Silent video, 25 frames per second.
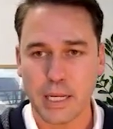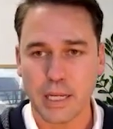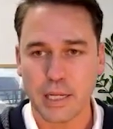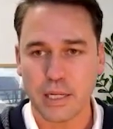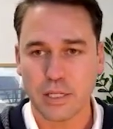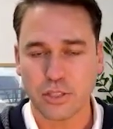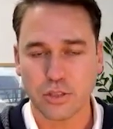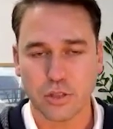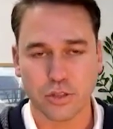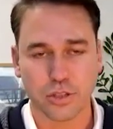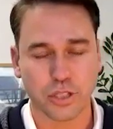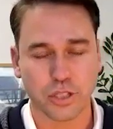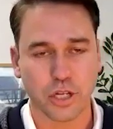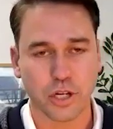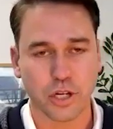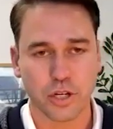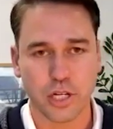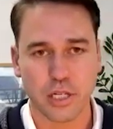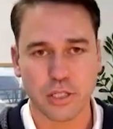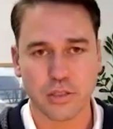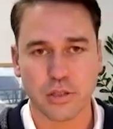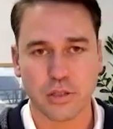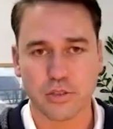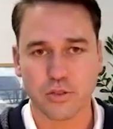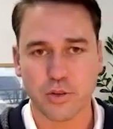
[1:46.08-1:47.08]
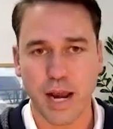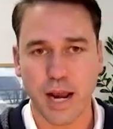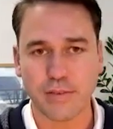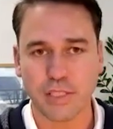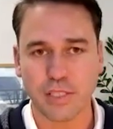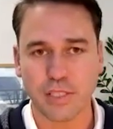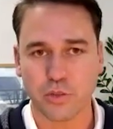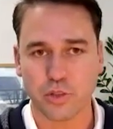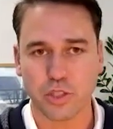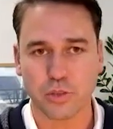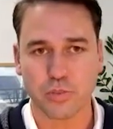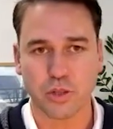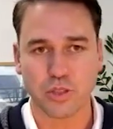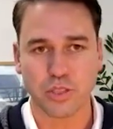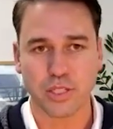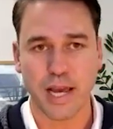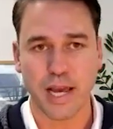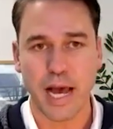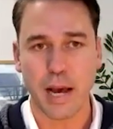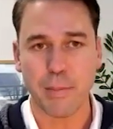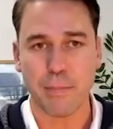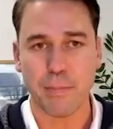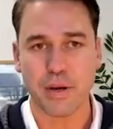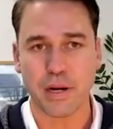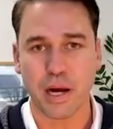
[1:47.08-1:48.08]
Social Security drafts that were supposed to
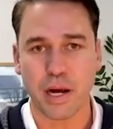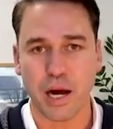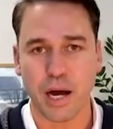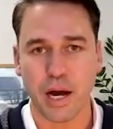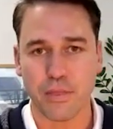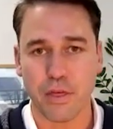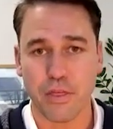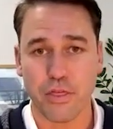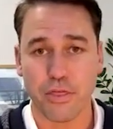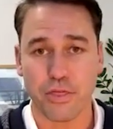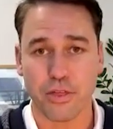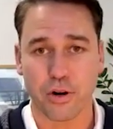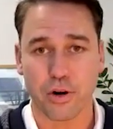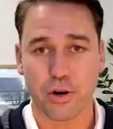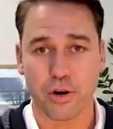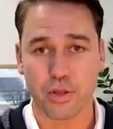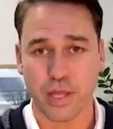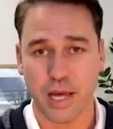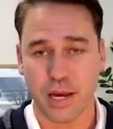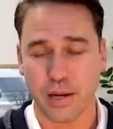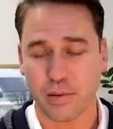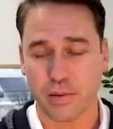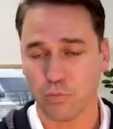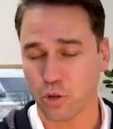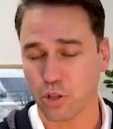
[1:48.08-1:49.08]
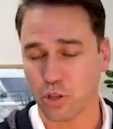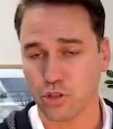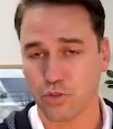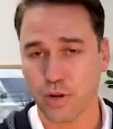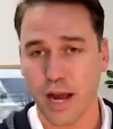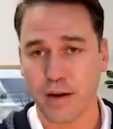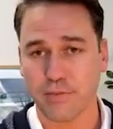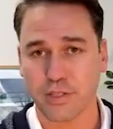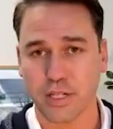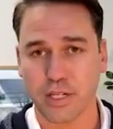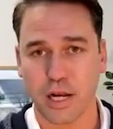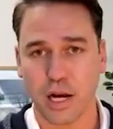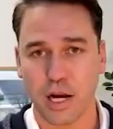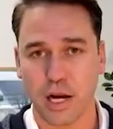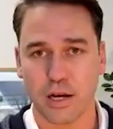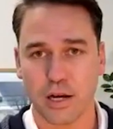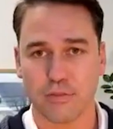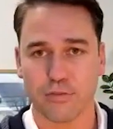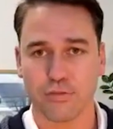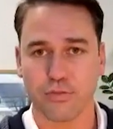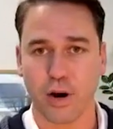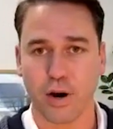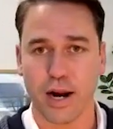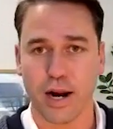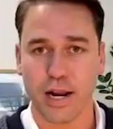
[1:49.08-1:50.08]
happen on the 3rd that were drafted on
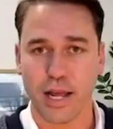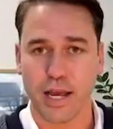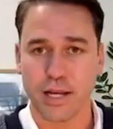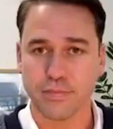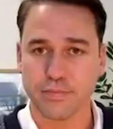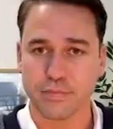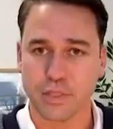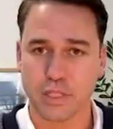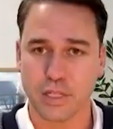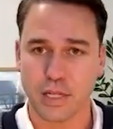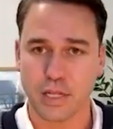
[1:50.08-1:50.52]
Friday,